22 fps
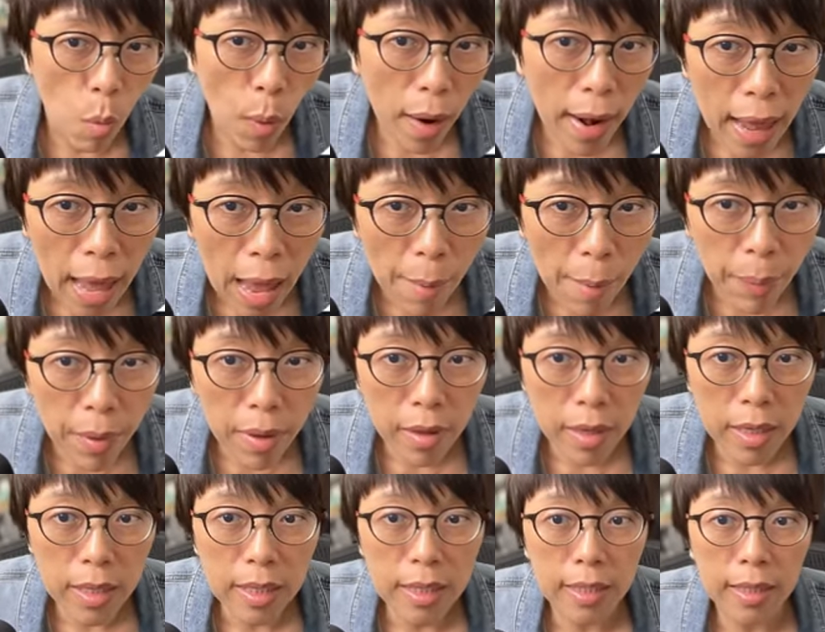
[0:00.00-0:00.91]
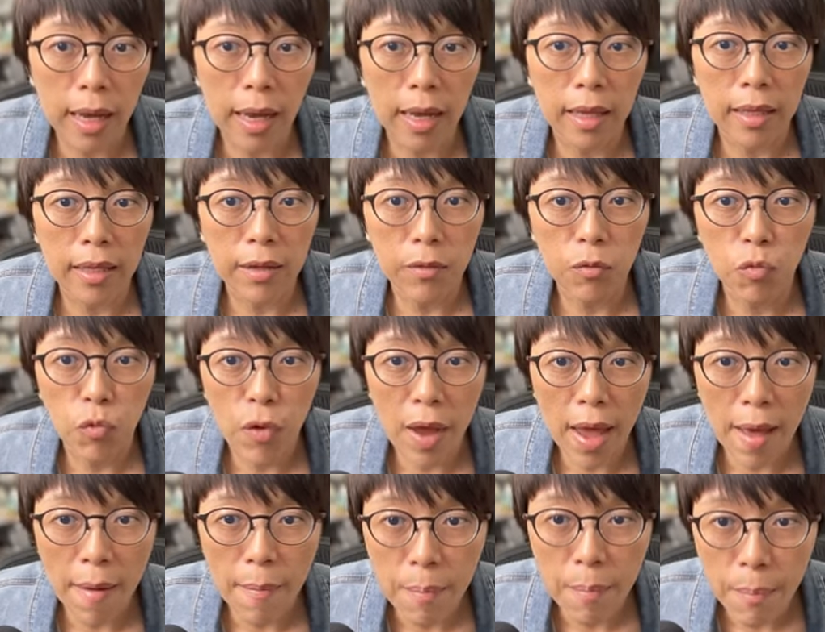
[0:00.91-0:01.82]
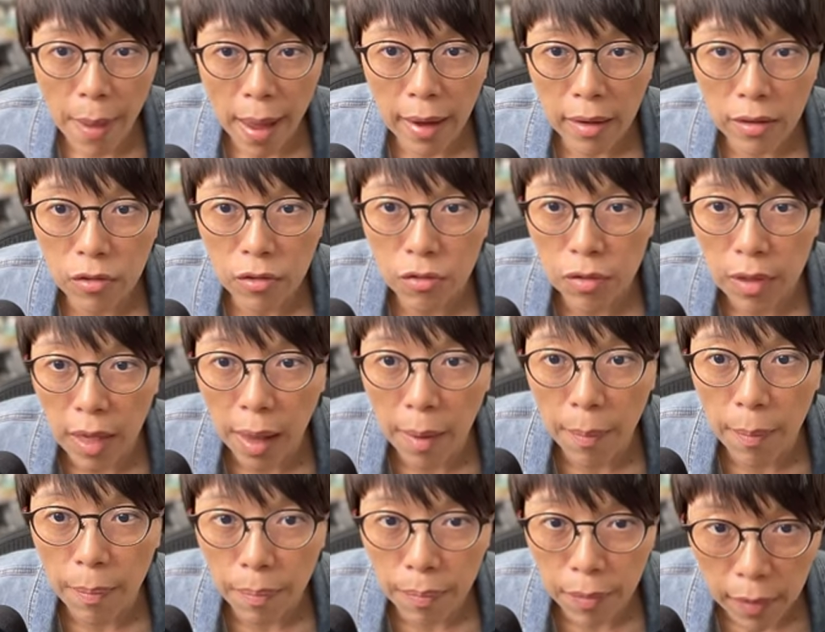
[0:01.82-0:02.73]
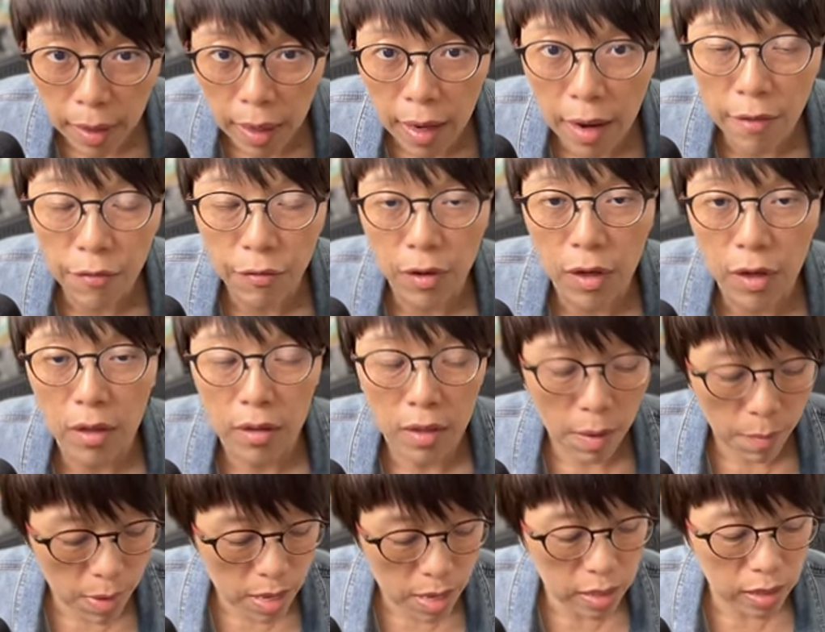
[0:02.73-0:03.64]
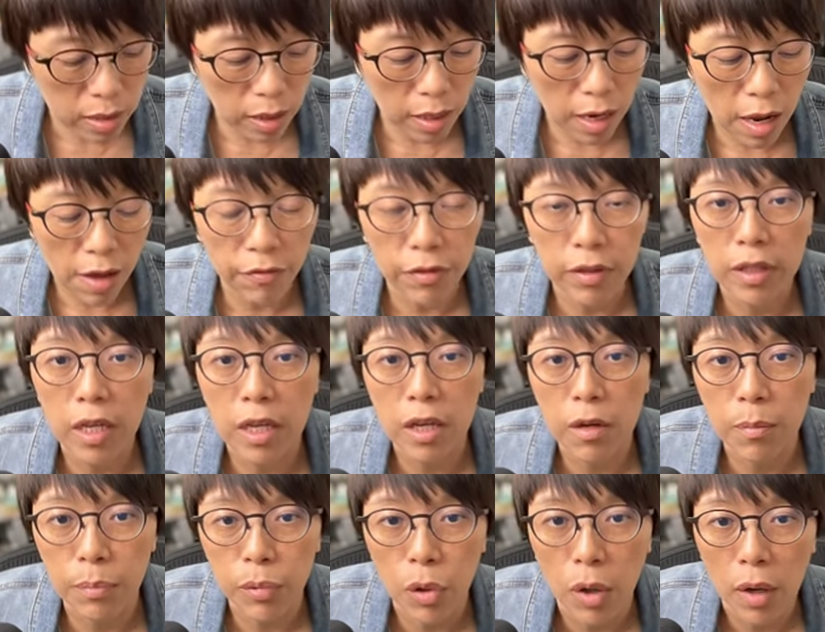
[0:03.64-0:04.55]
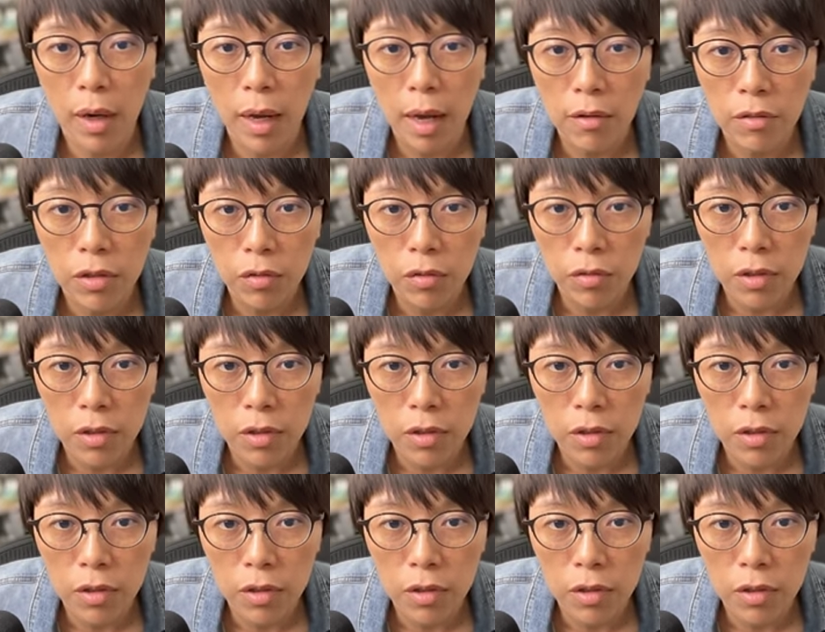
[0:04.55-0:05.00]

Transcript: what happened is that it ran back to that level. That means the level that you broke out. So